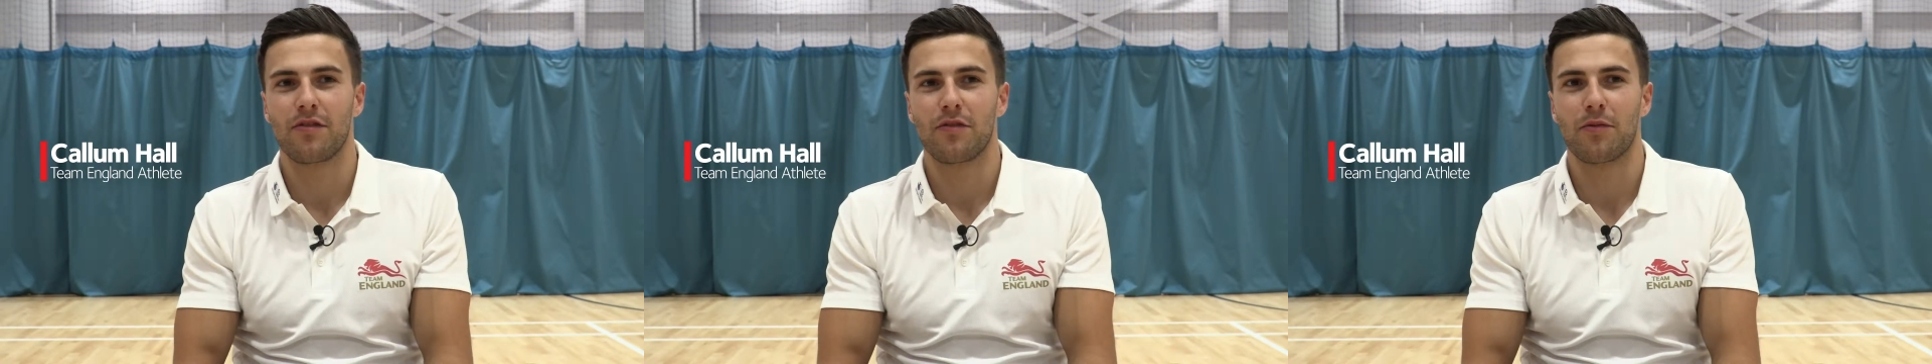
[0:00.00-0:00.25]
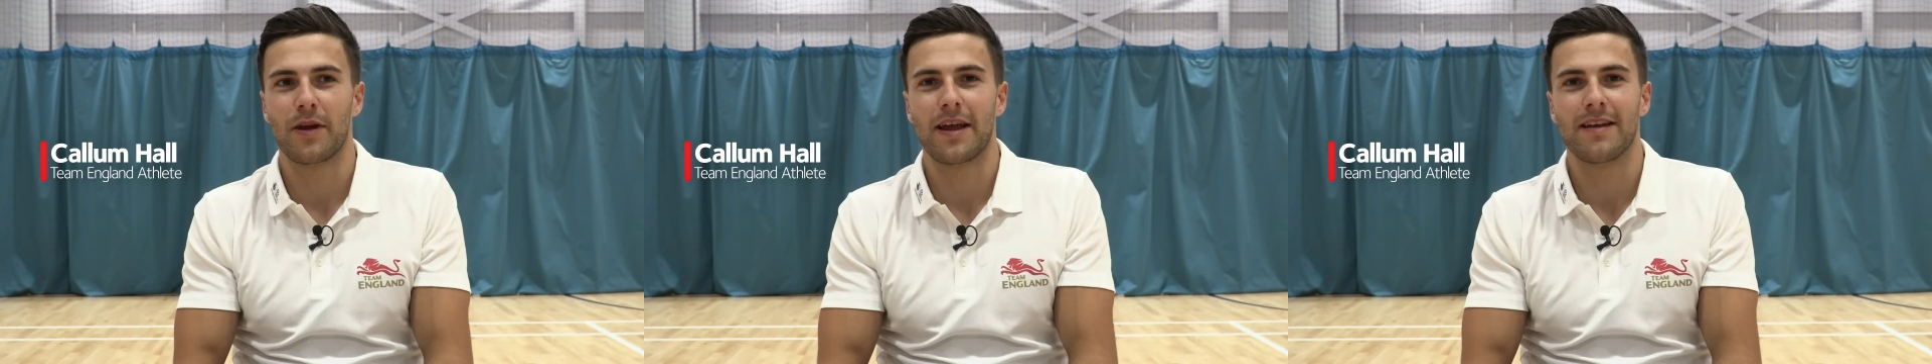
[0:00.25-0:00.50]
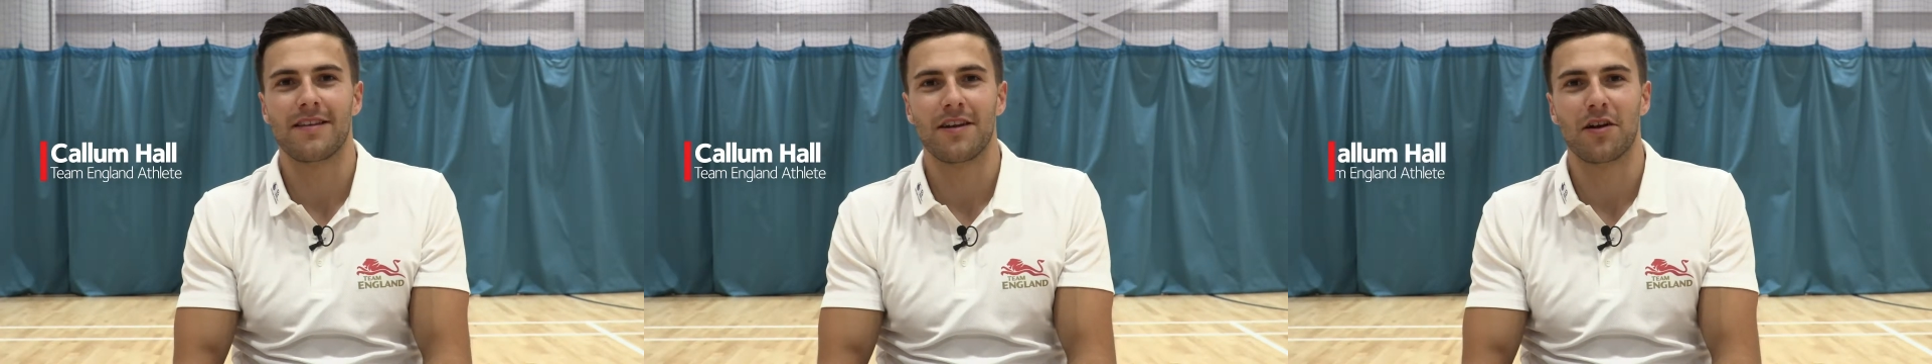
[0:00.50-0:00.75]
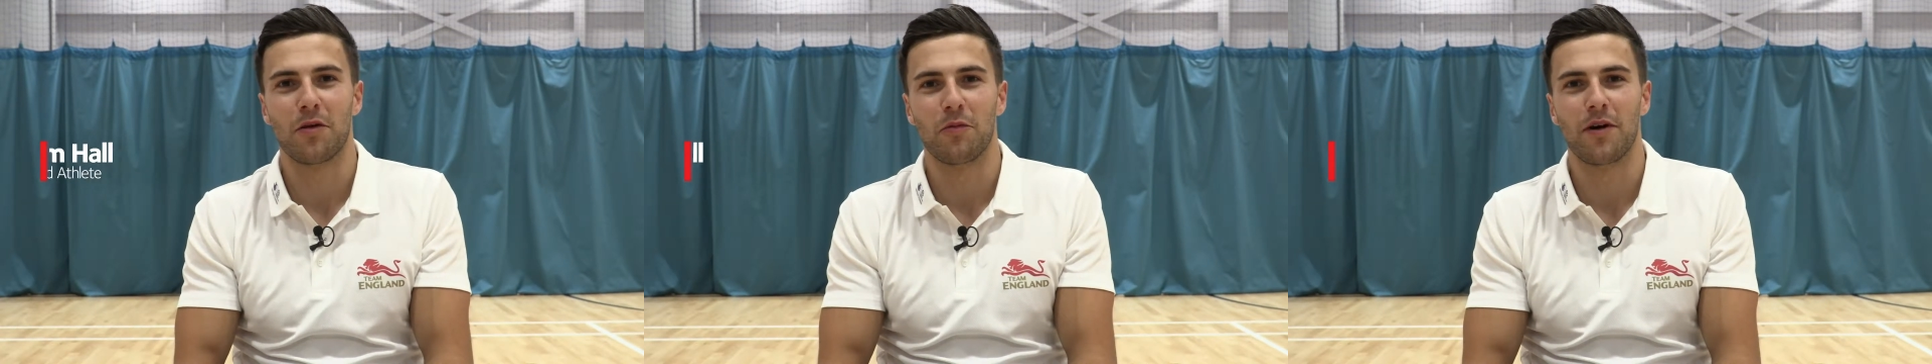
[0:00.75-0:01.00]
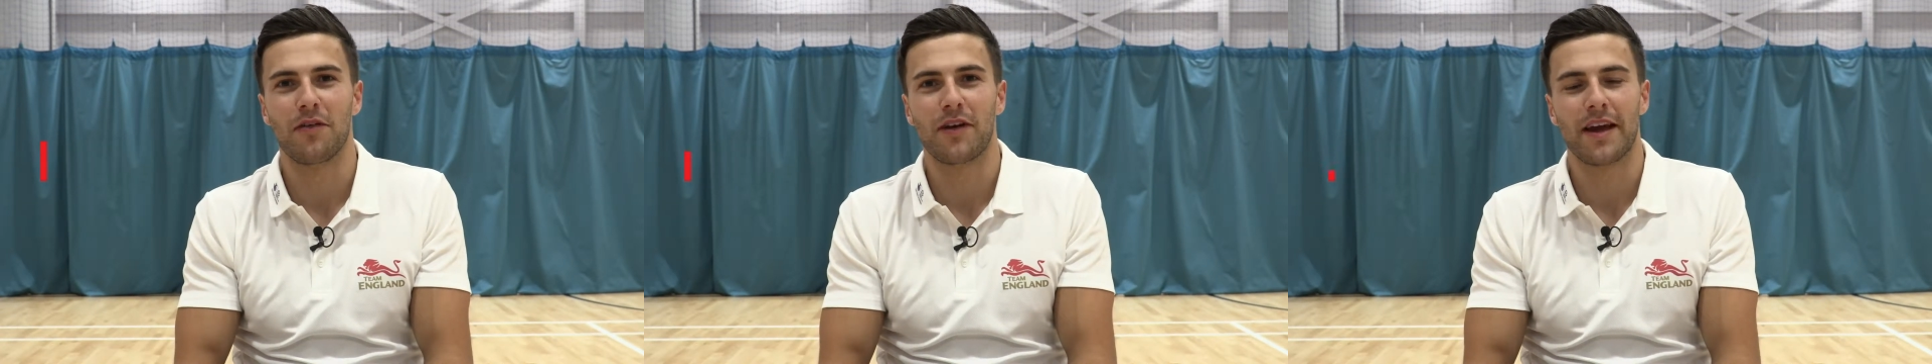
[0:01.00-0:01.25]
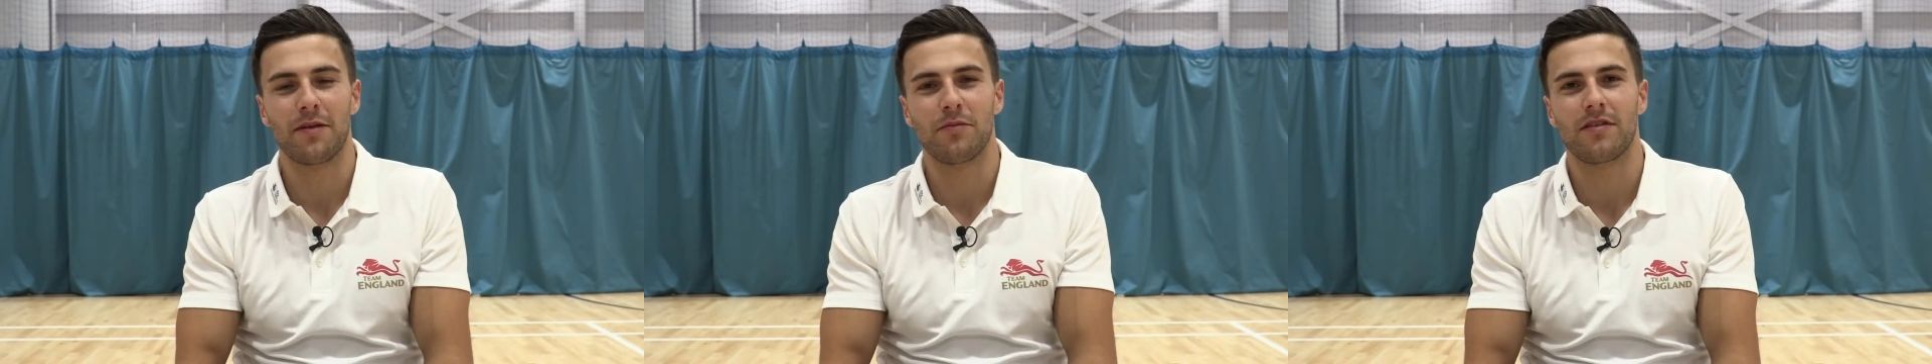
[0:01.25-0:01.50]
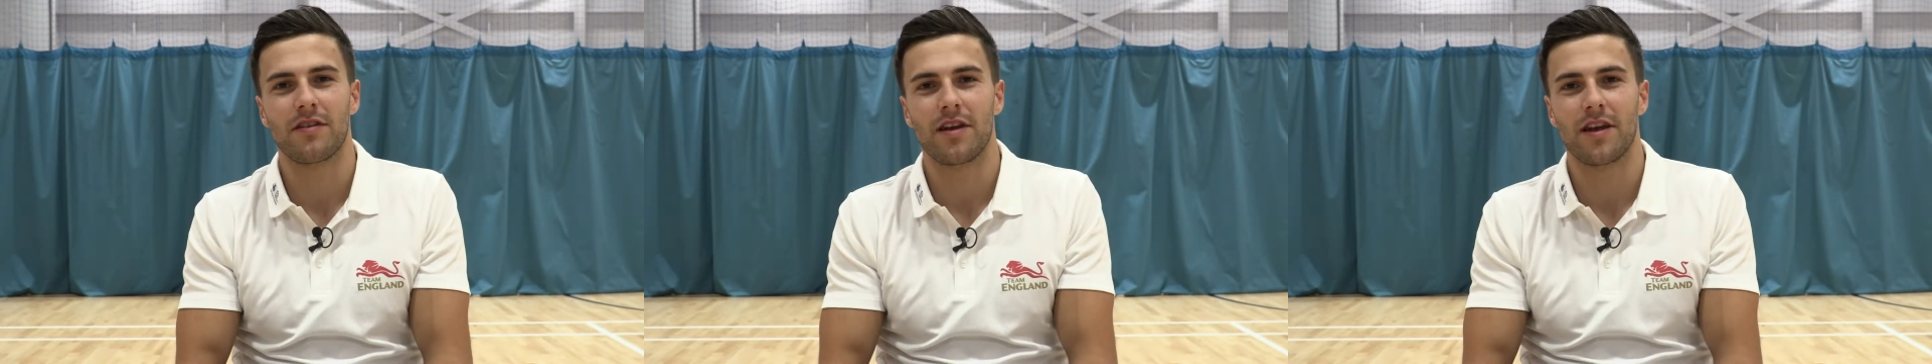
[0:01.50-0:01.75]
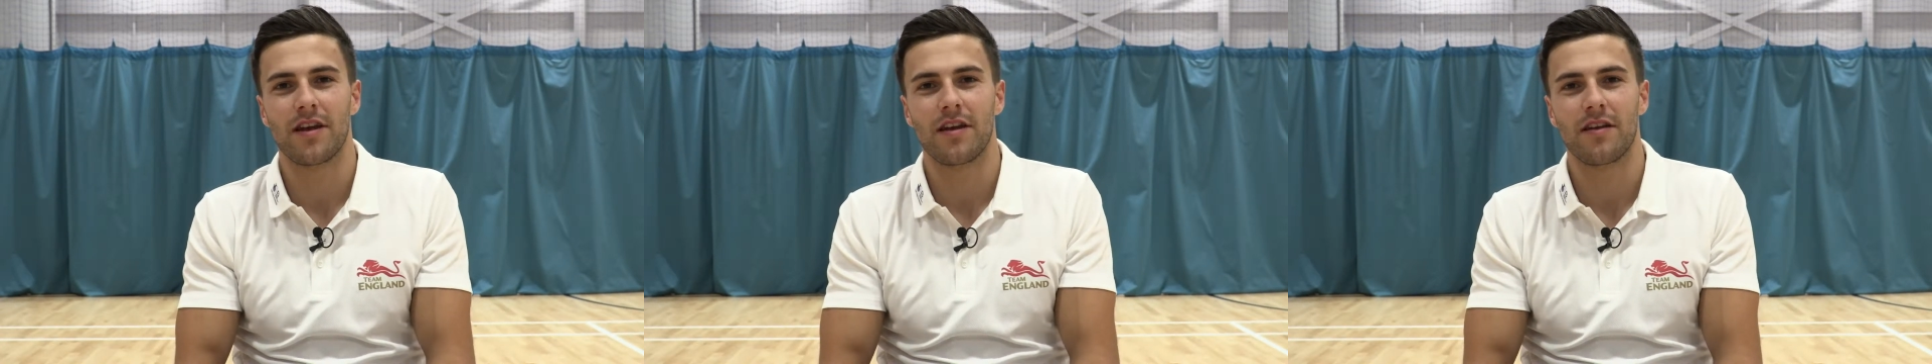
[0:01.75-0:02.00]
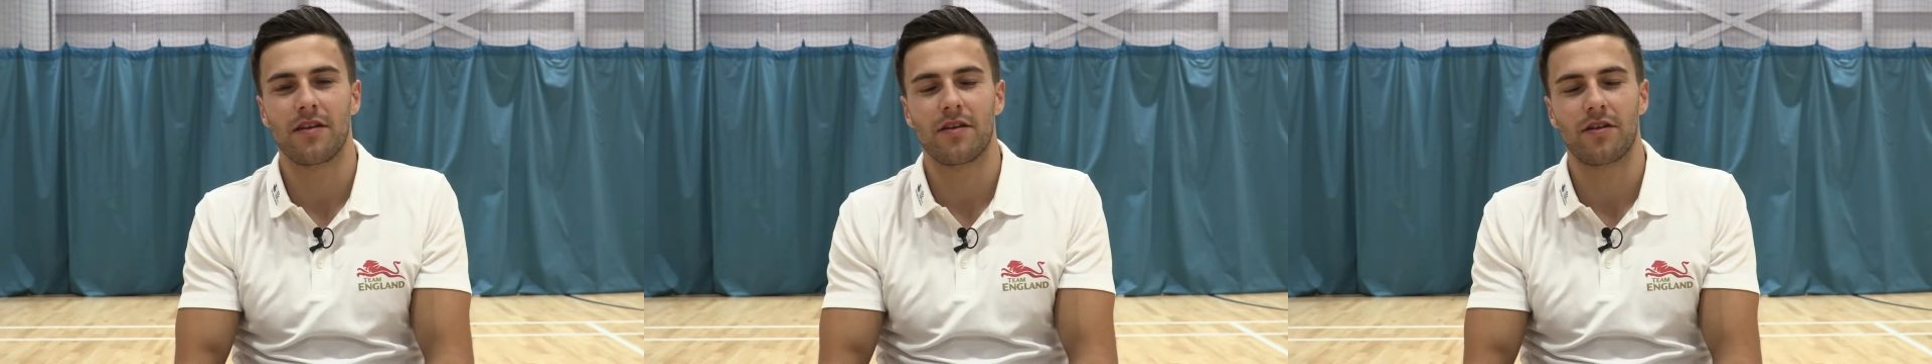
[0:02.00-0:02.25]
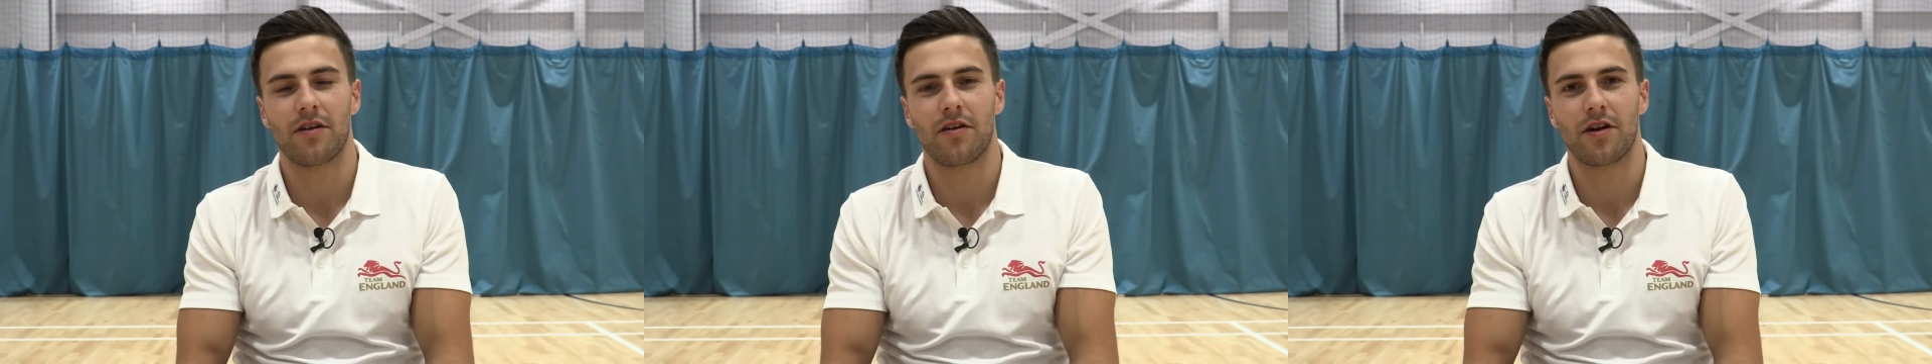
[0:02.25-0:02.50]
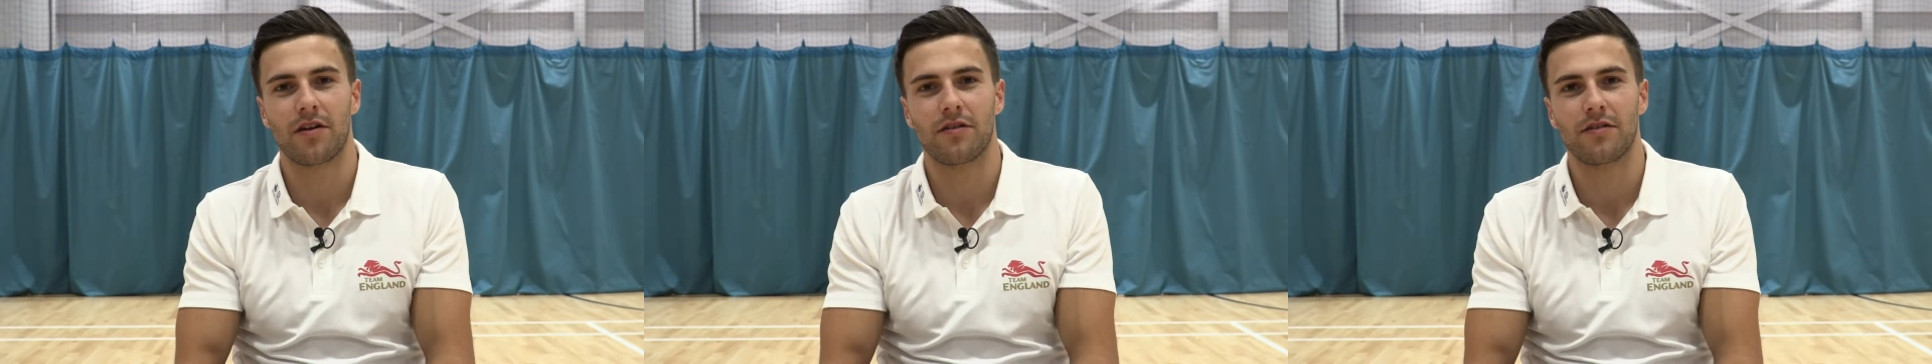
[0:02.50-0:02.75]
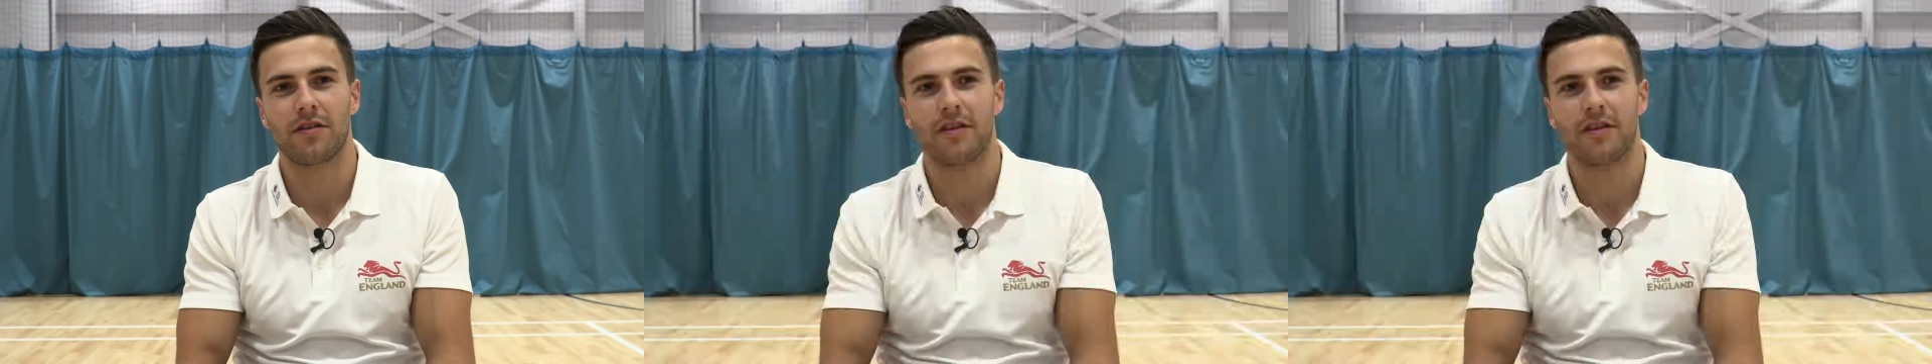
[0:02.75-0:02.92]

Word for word: 2018 Commonwealth Games in Gold Coast.